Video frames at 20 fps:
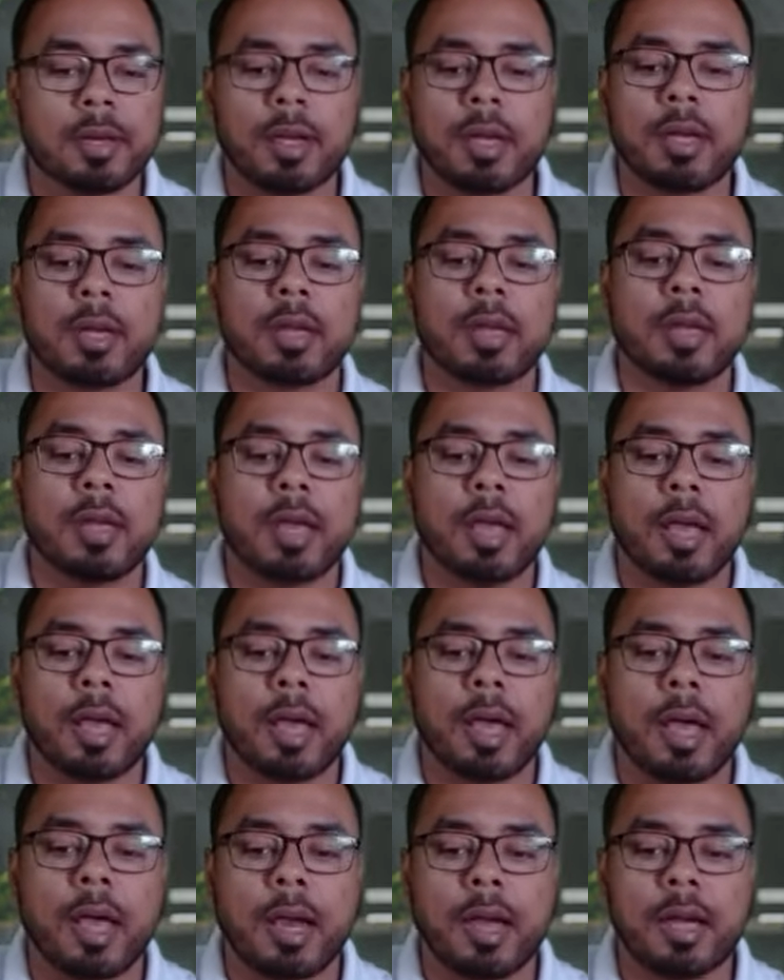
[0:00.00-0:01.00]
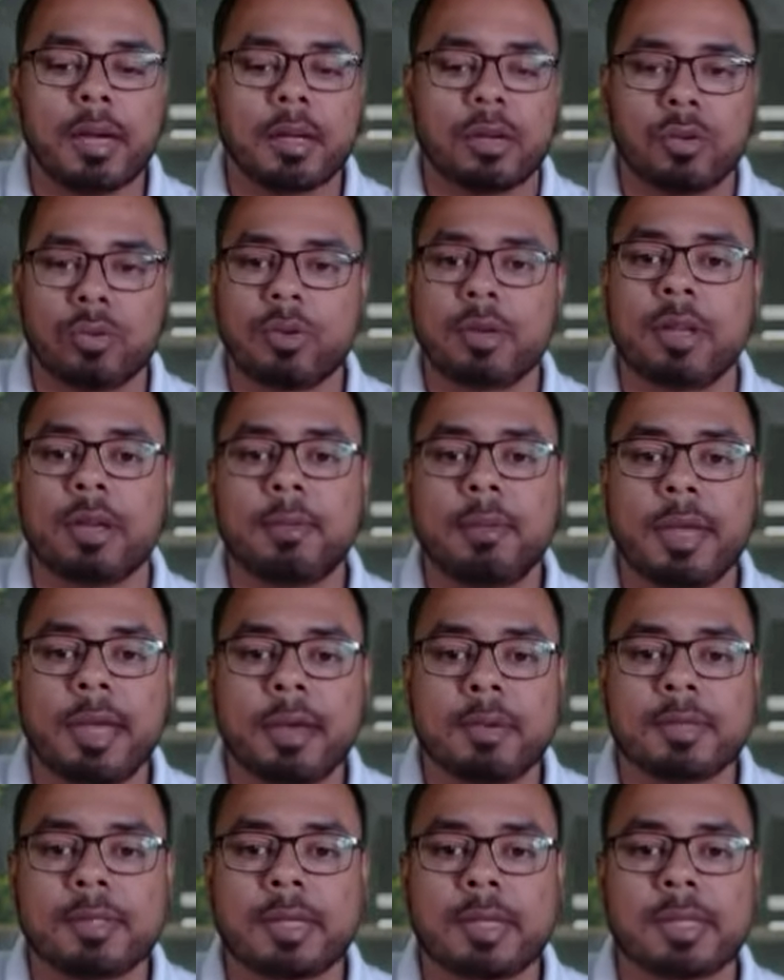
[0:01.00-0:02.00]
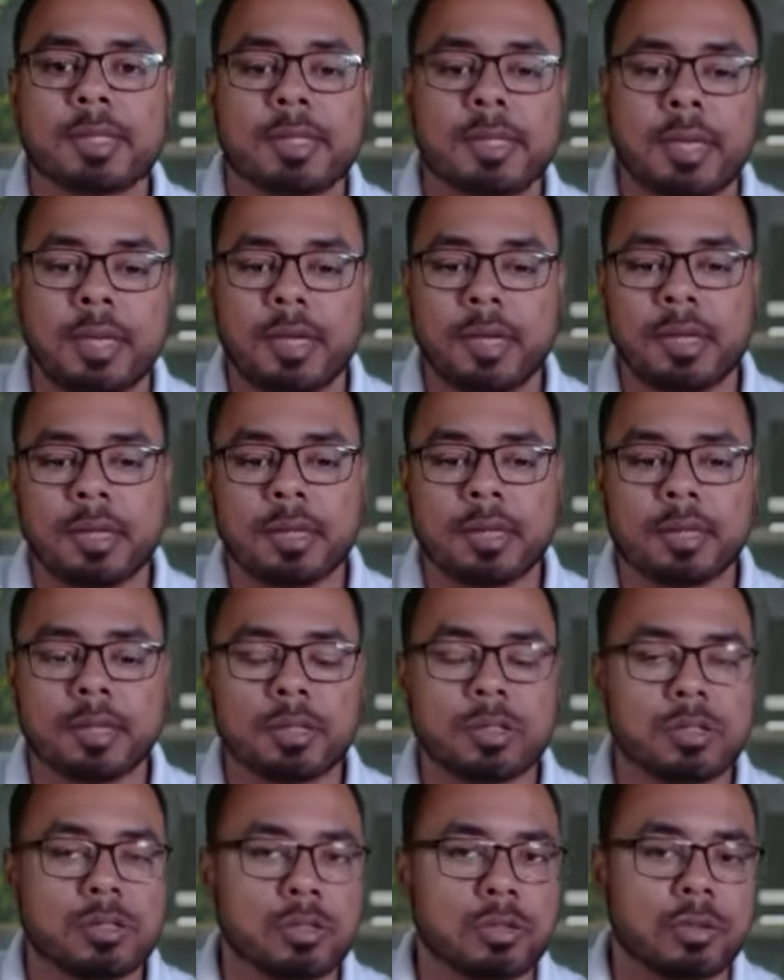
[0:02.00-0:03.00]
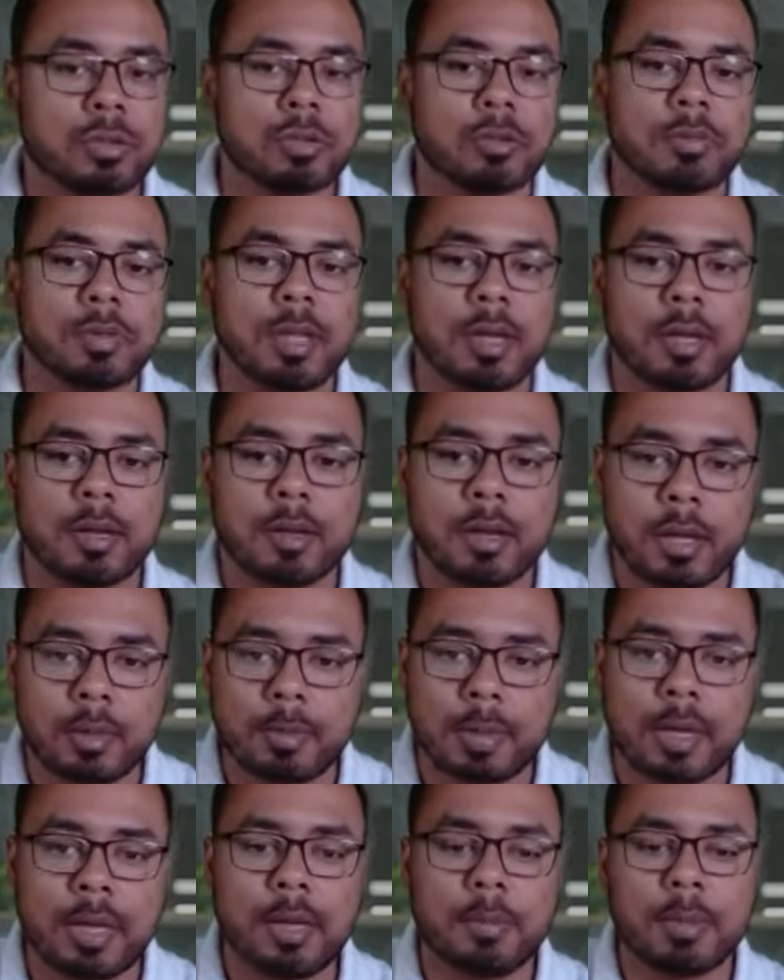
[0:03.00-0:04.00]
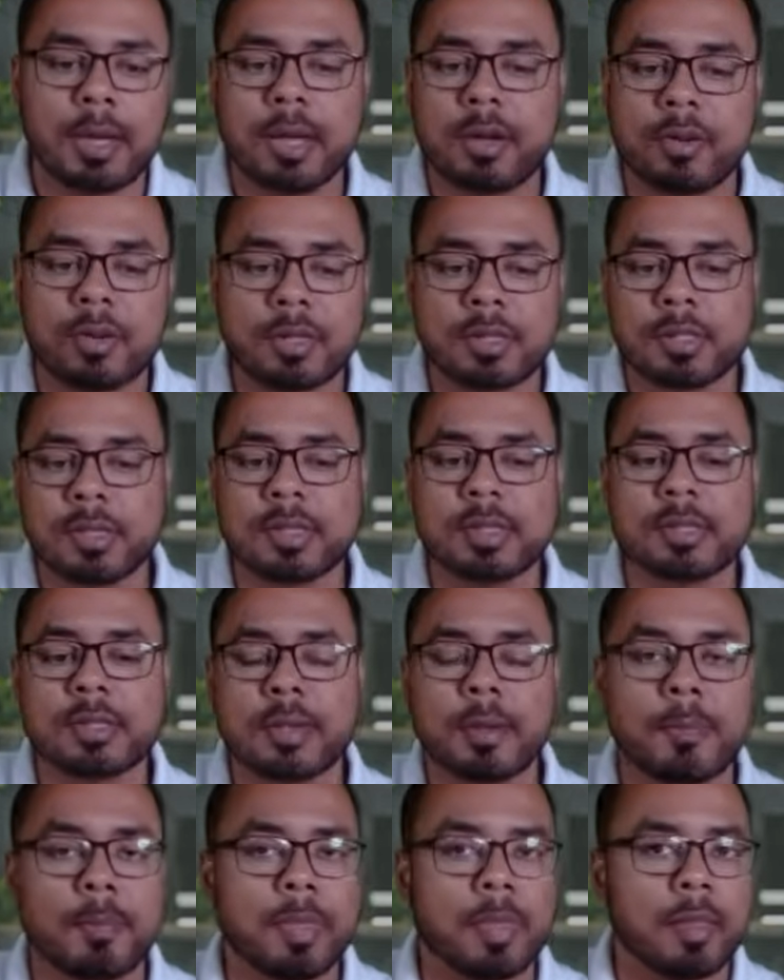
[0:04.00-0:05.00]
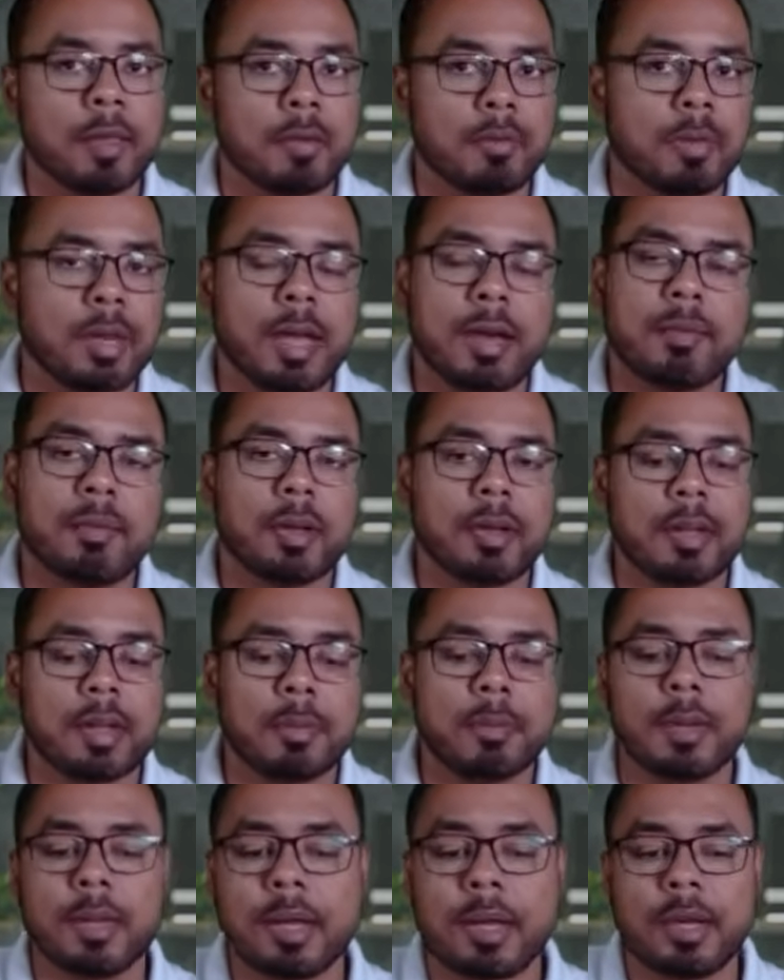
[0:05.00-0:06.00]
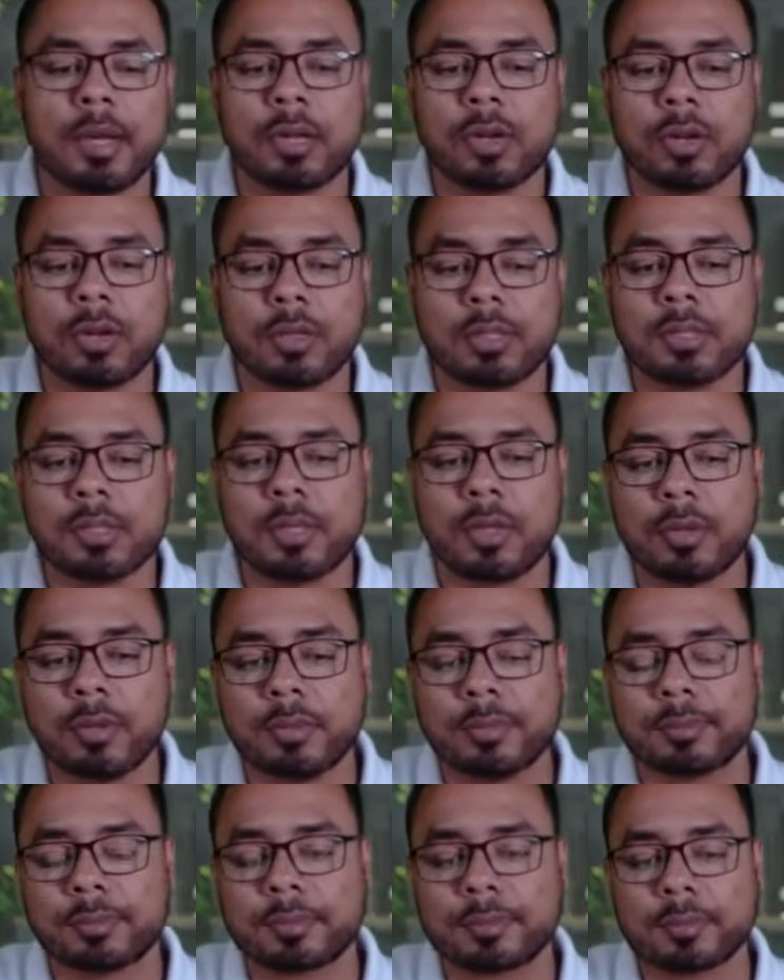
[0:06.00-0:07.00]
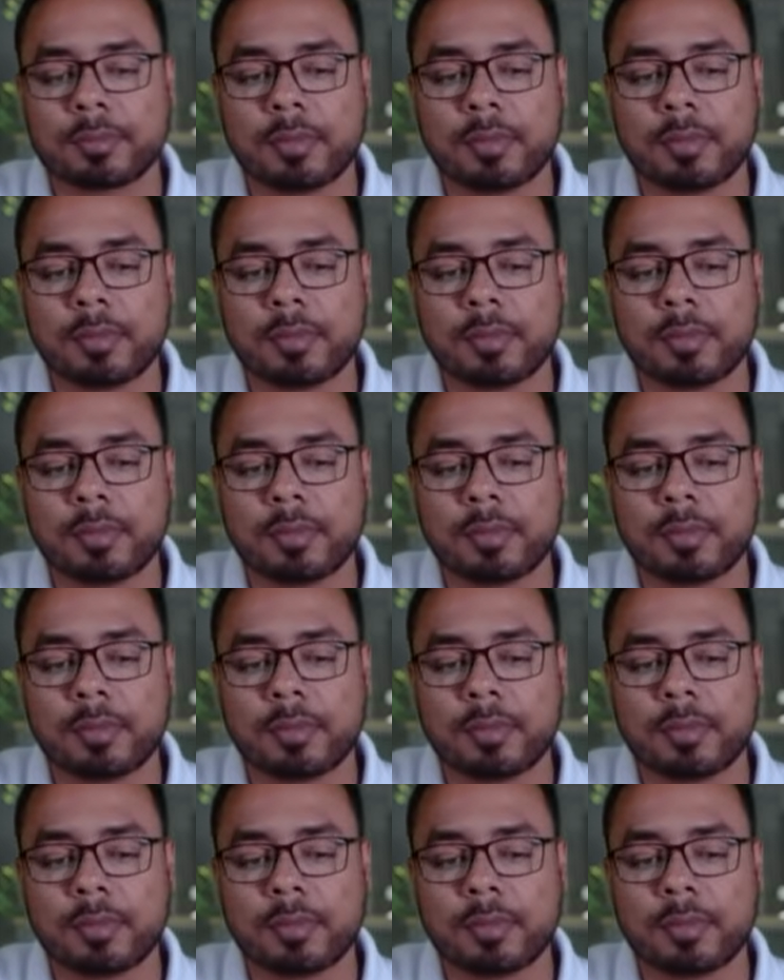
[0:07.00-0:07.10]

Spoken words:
Right, and total we have 16. So the remaining matrices will have determinant non-zero.